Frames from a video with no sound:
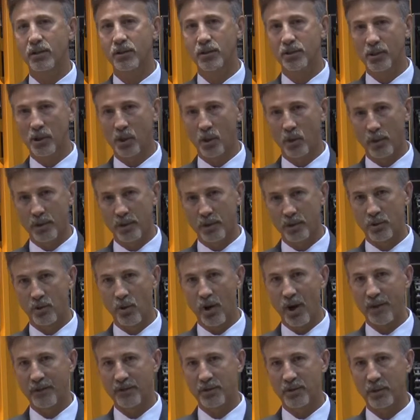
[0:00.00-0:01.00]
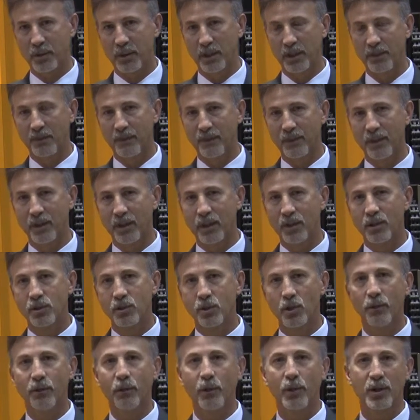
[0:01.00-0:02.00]
the slower the drive speed.
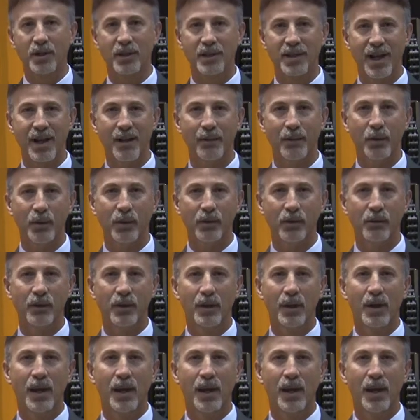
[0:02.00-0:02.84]
So for example,